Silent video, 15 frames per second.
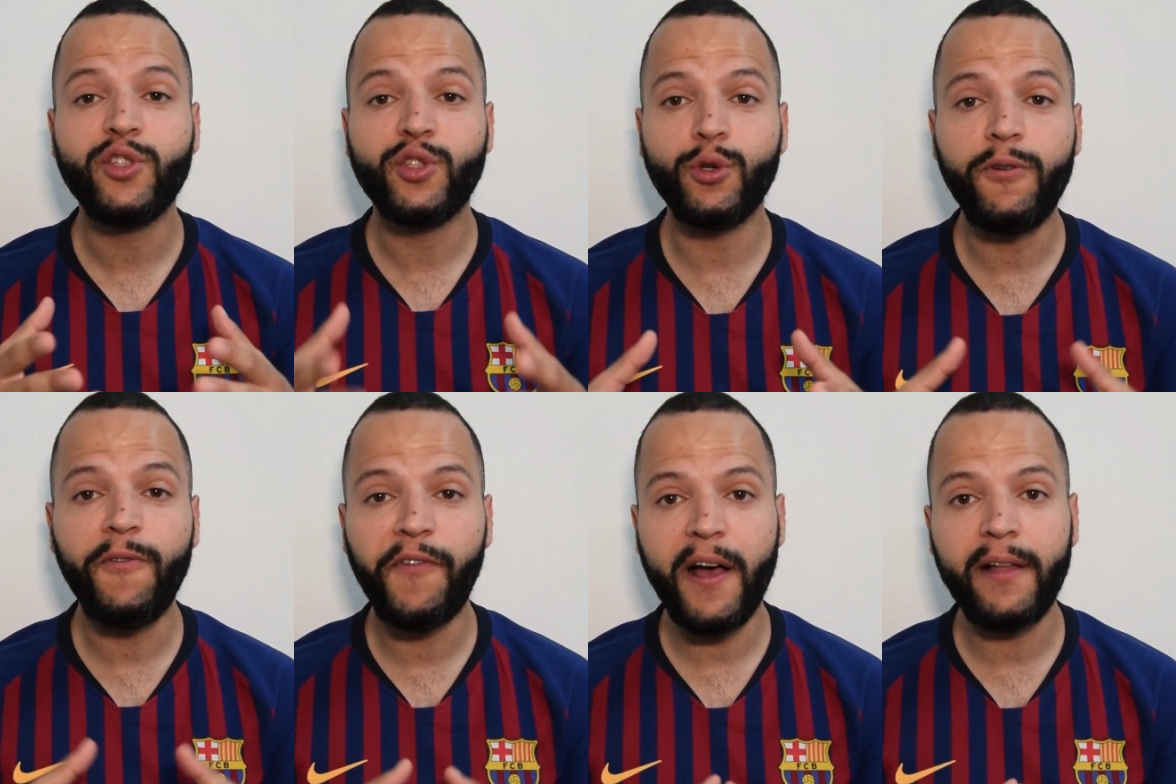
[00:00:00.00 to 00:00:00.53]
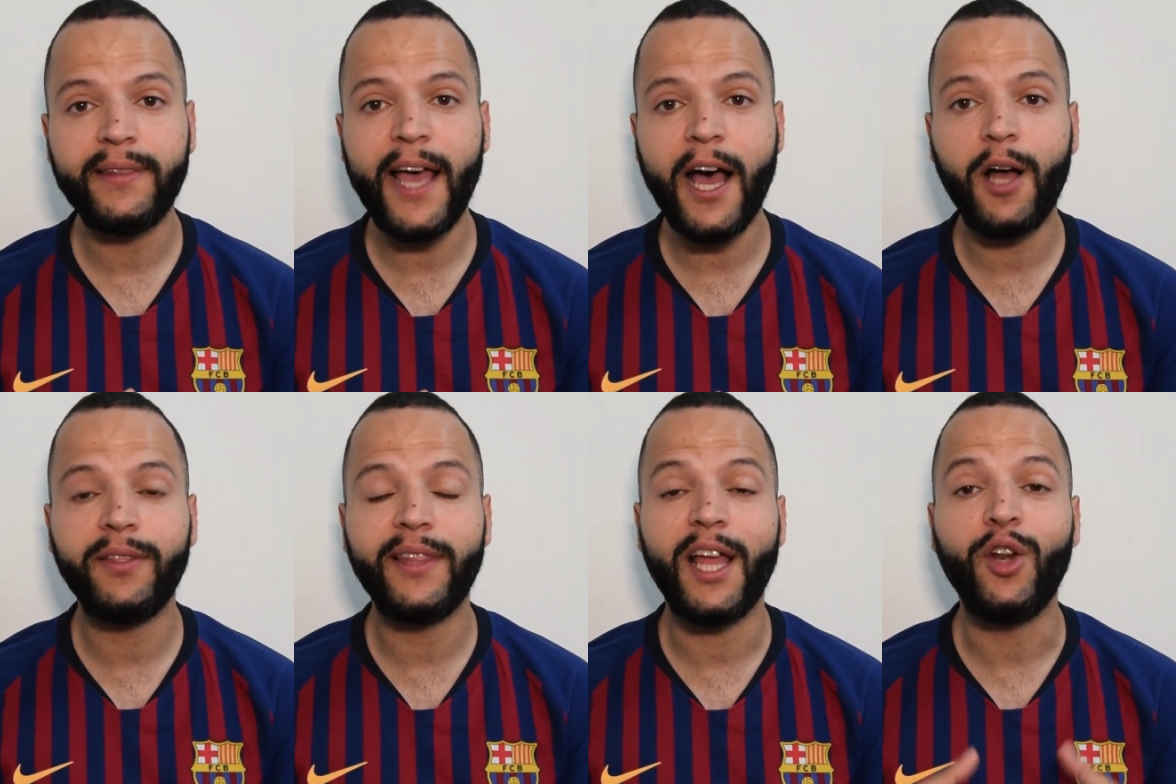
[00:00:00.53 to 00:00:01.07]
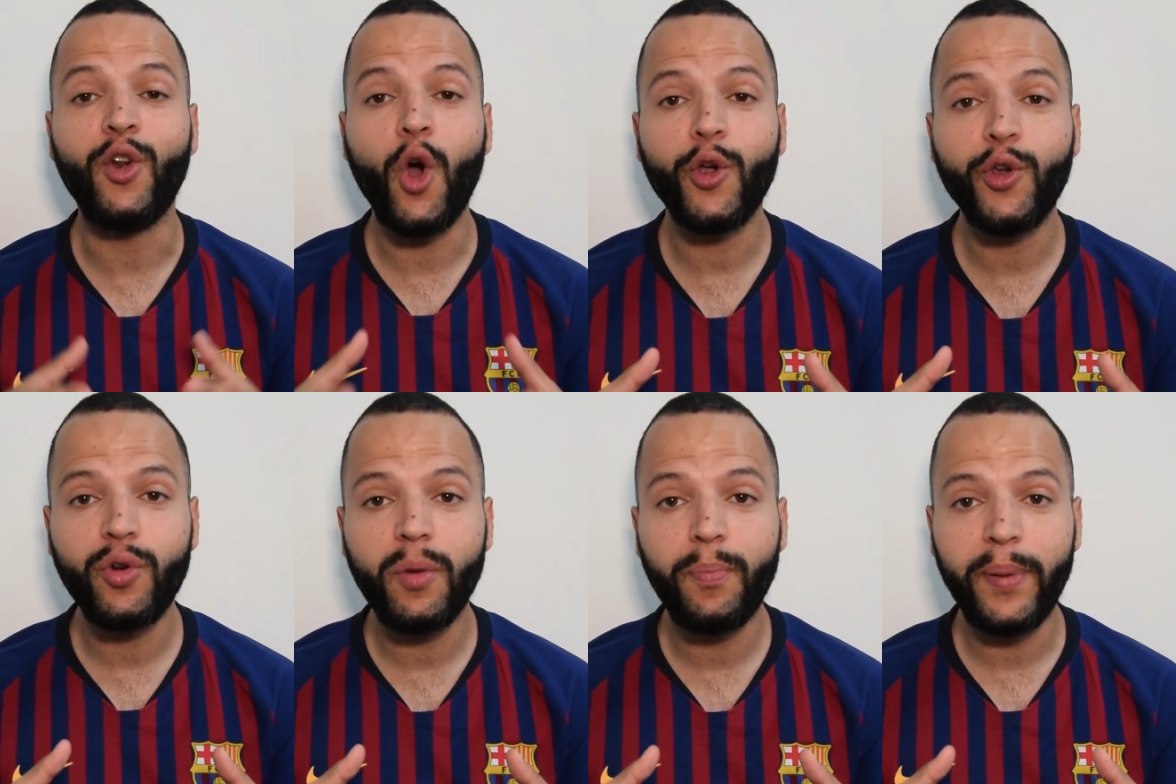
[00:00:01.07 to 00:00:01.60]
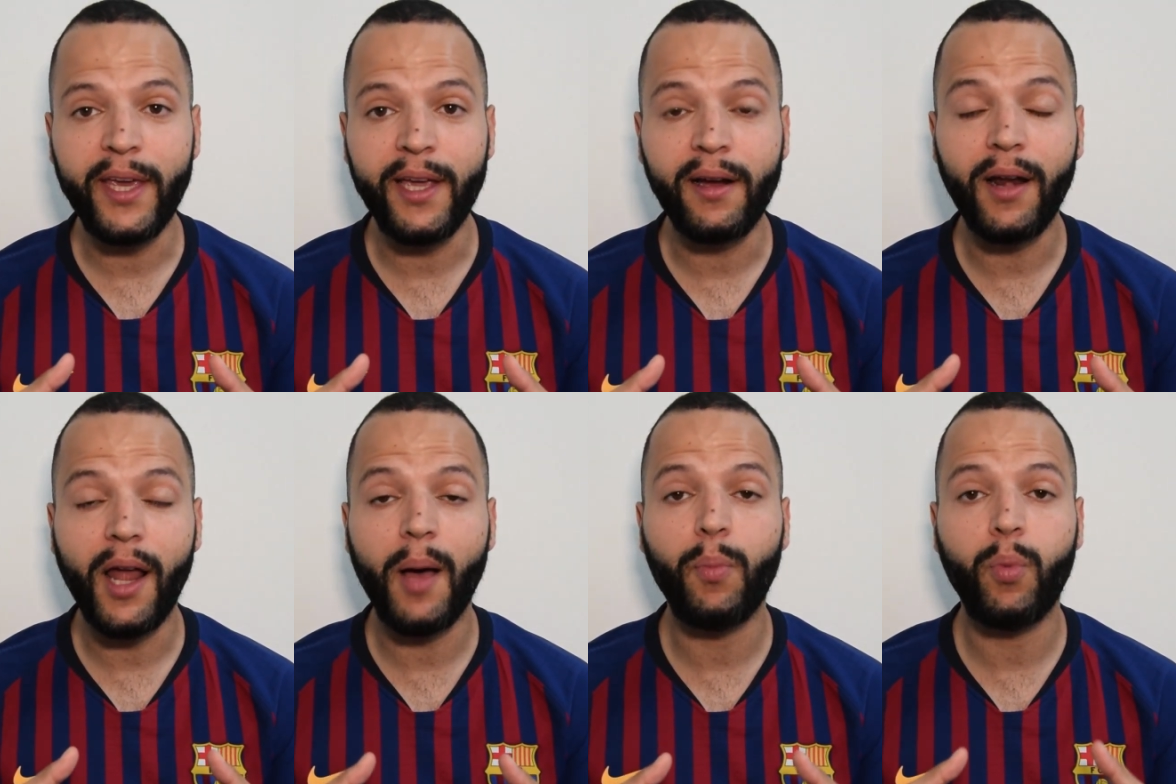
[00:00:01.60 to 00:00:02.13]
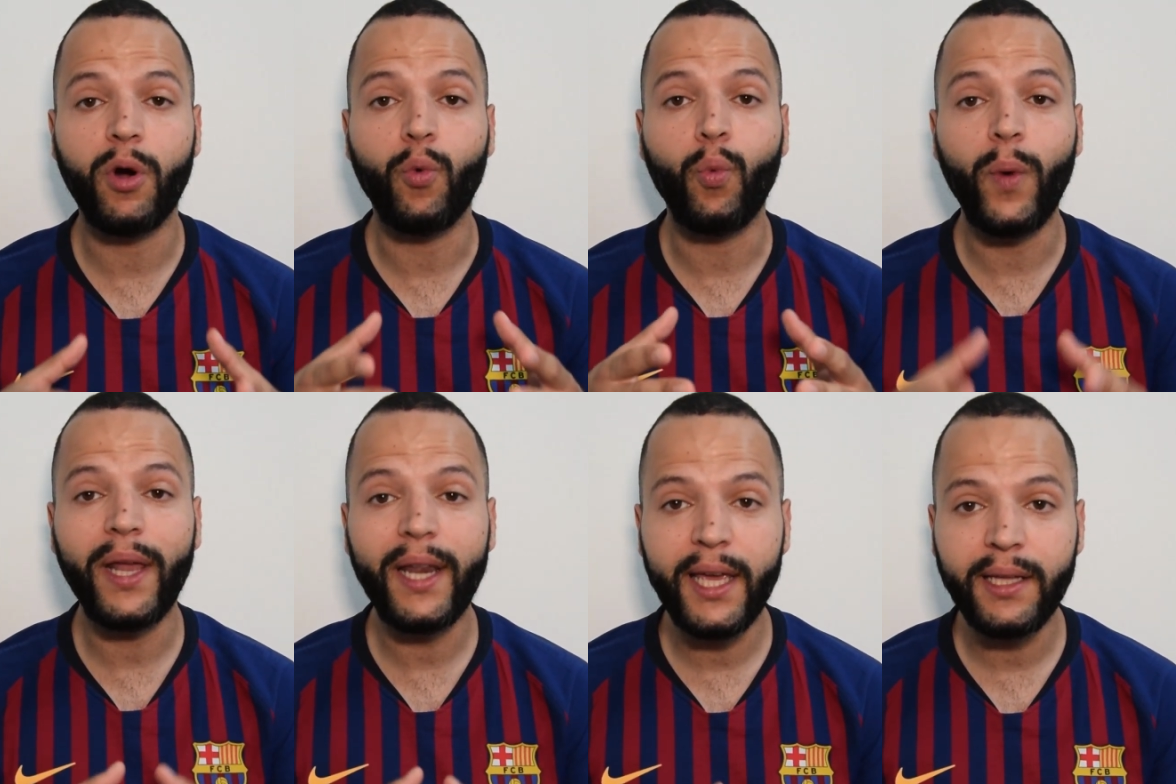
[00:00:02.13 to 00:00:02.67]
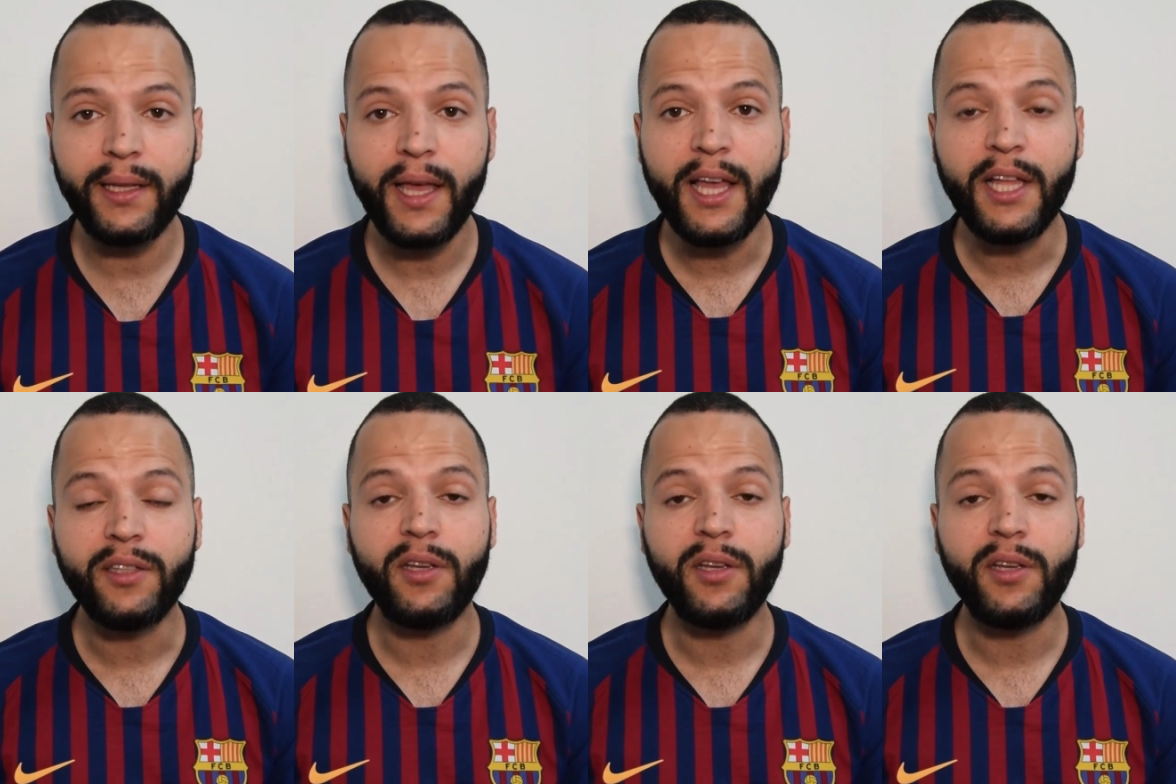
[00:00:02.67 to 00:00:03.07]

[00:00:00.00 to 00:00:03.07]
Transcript: soon found out that no European club were willing